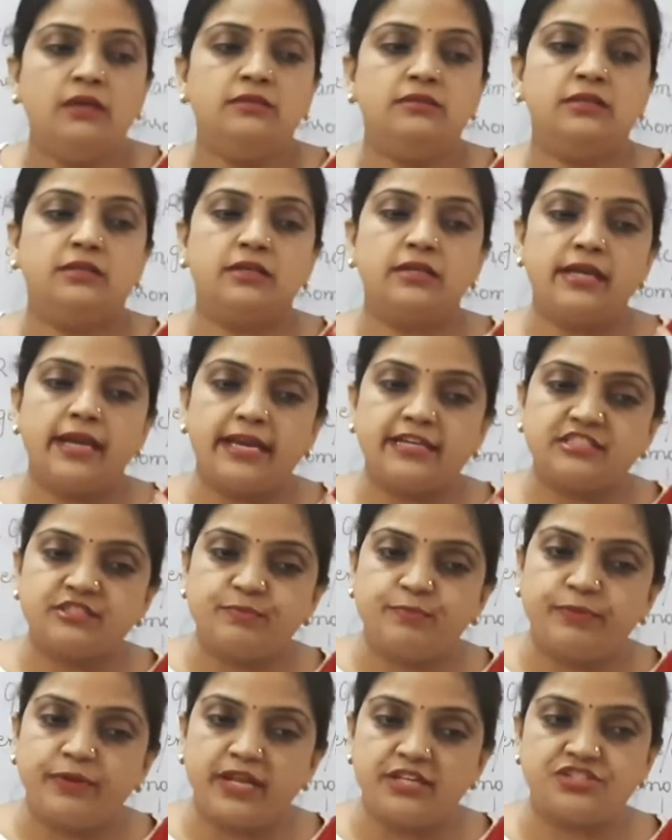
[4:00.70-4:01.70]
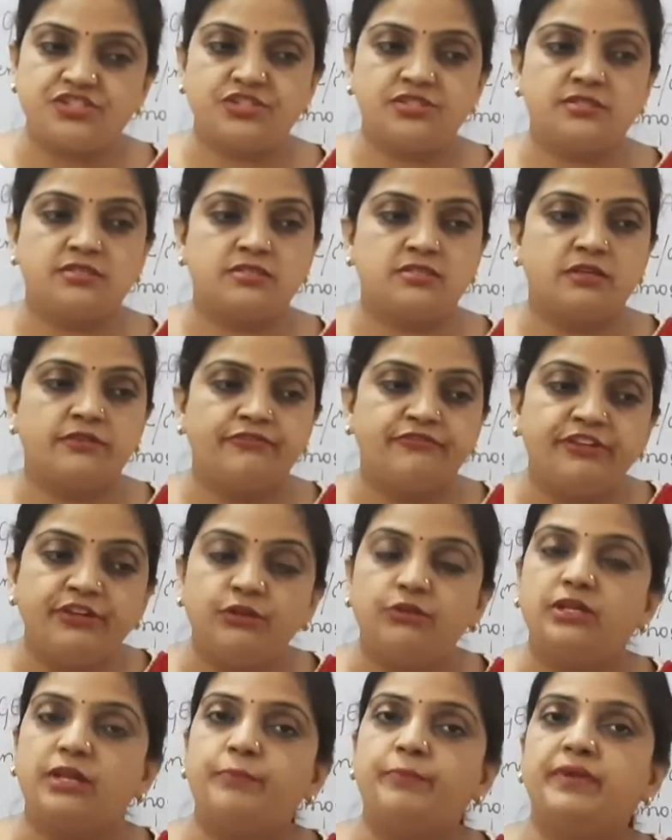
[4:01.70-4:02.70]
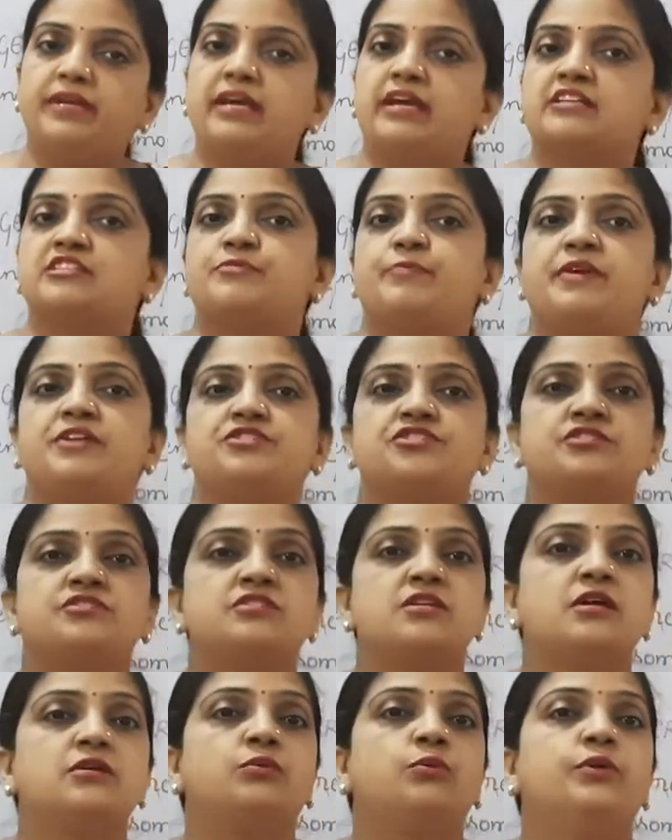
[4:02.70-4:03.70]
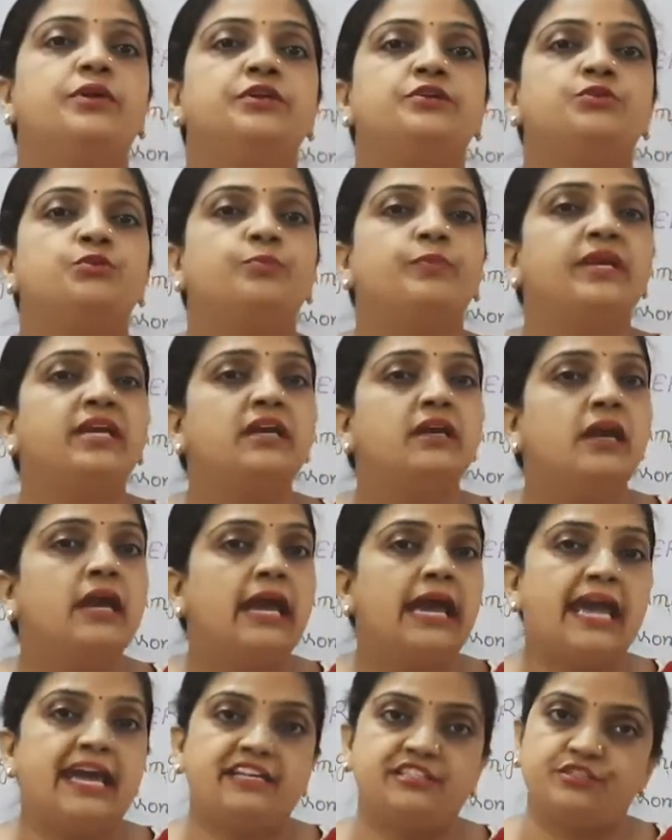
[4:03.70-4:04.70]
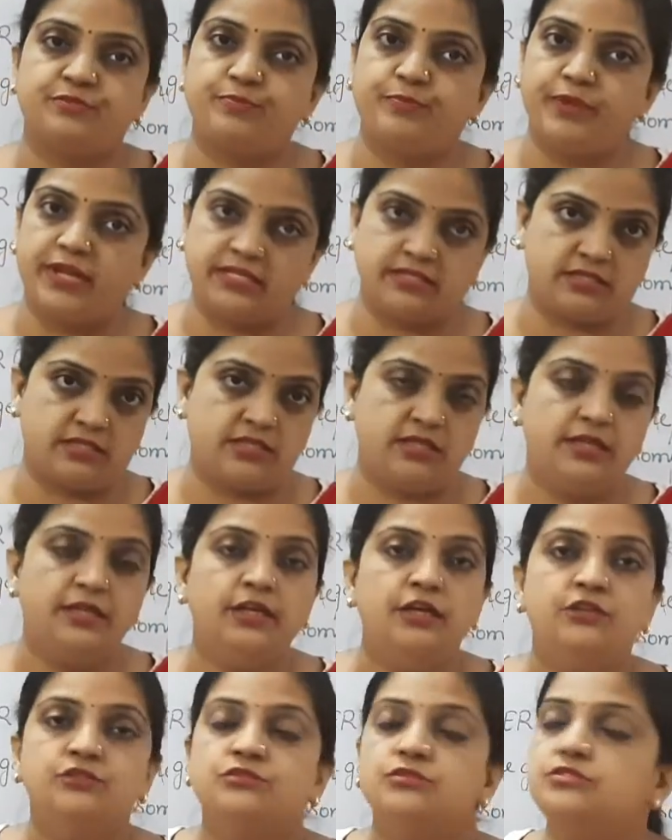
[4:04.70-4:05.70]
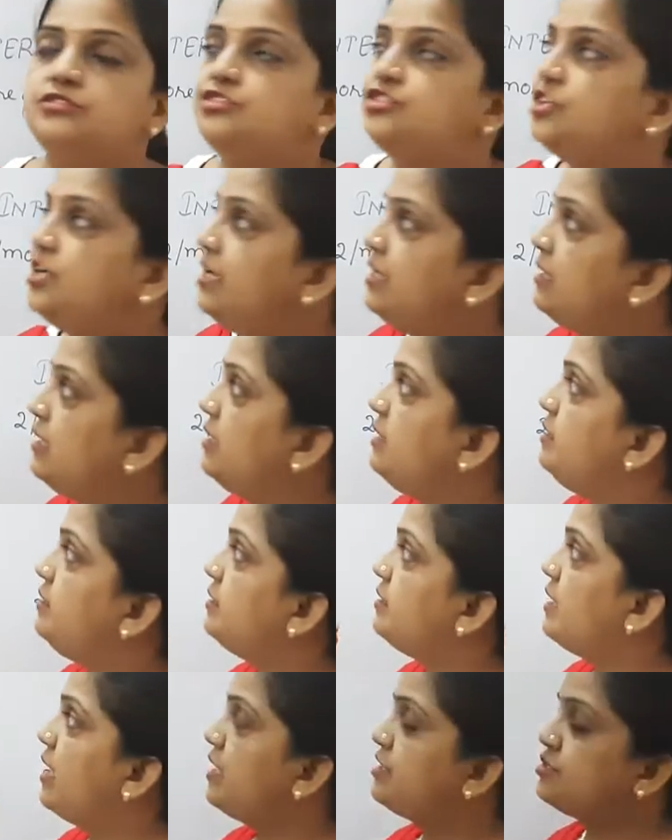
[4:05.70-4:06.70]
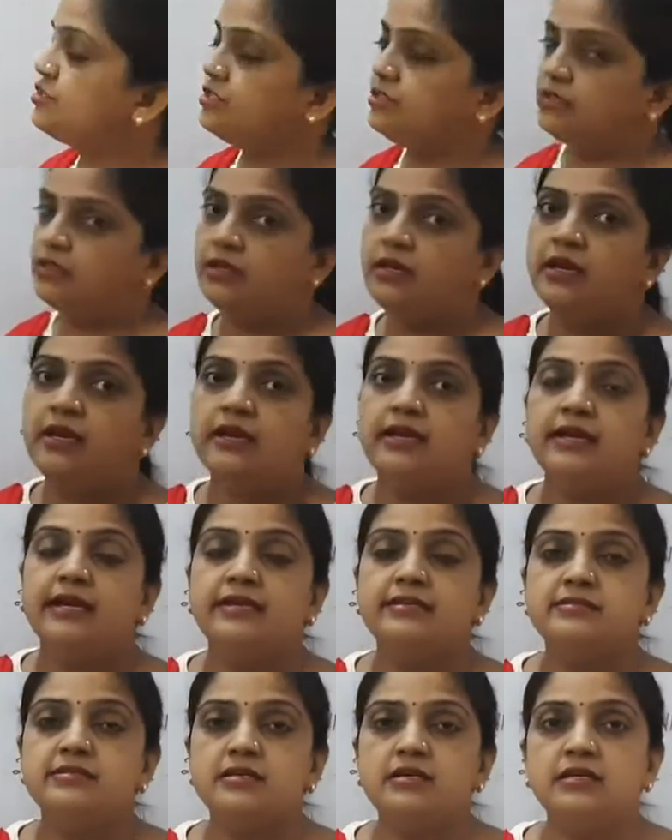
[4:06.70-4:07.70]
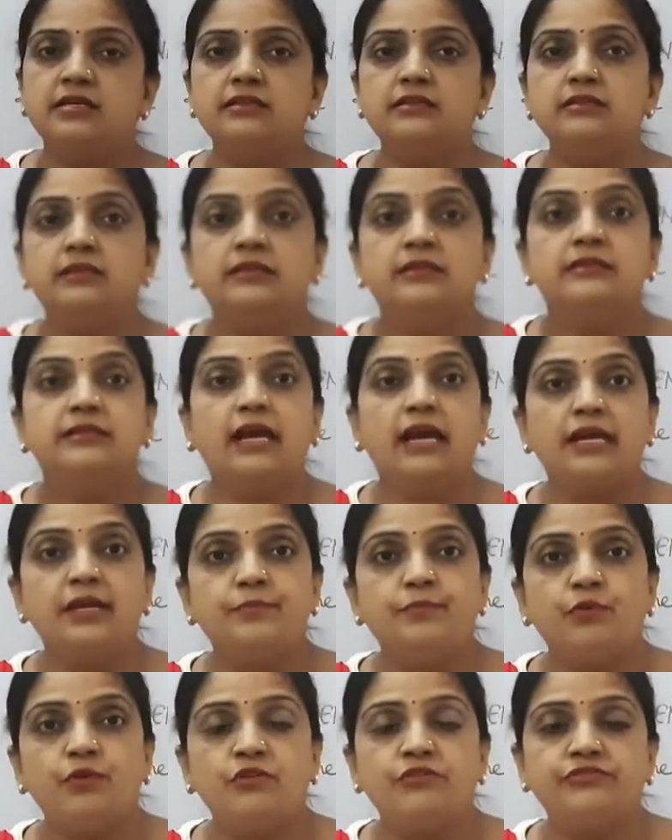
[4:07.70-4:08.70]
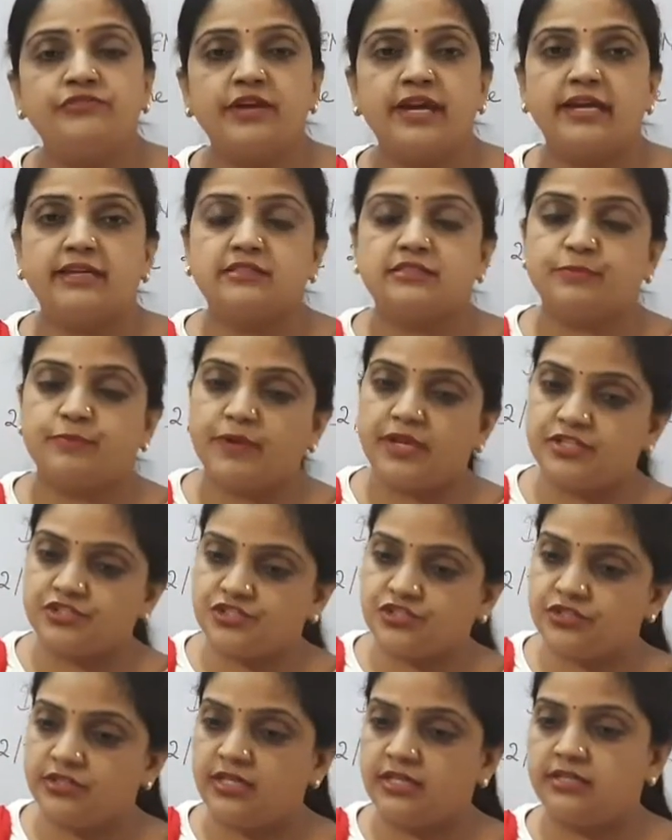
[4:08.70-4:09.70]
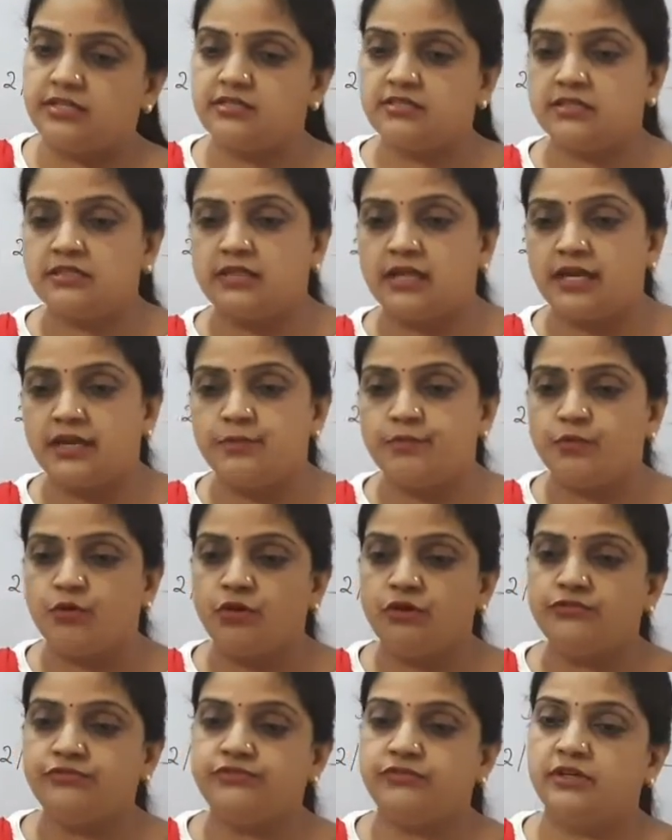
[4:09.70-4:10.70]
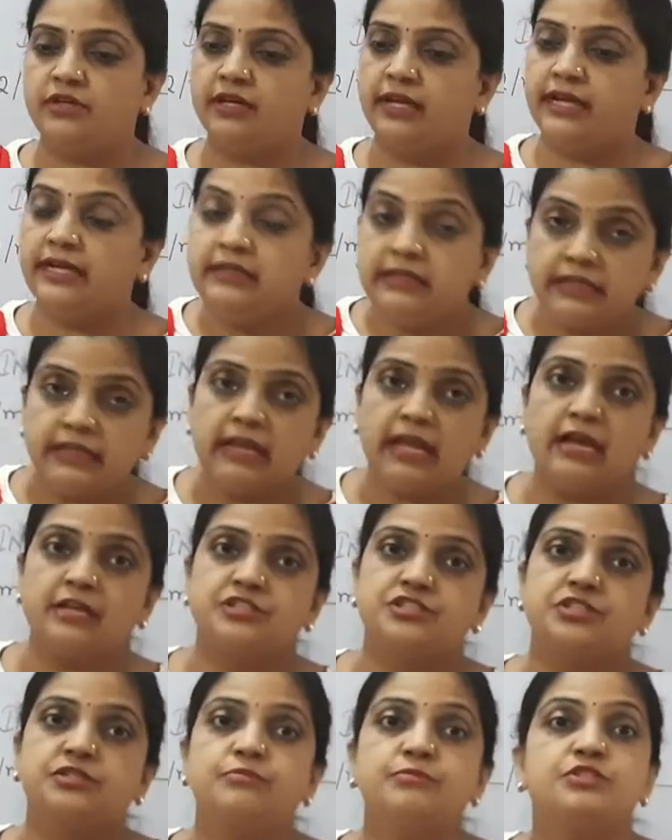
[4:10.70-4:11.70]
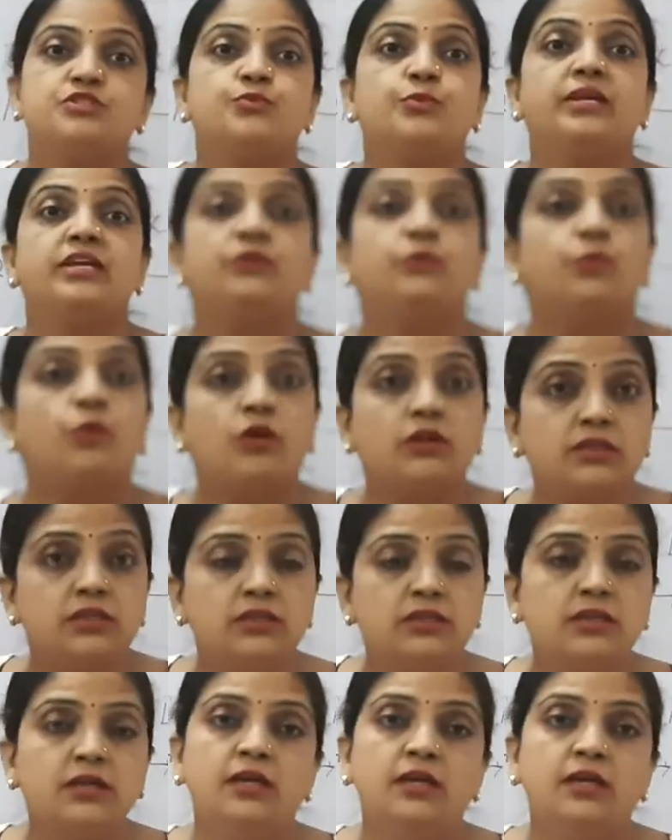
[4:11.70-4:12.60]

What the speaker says: the expressions, the phenotypic expressions are going to be expressed. So gene interaction is a type of expression, it is a type of interaction between what?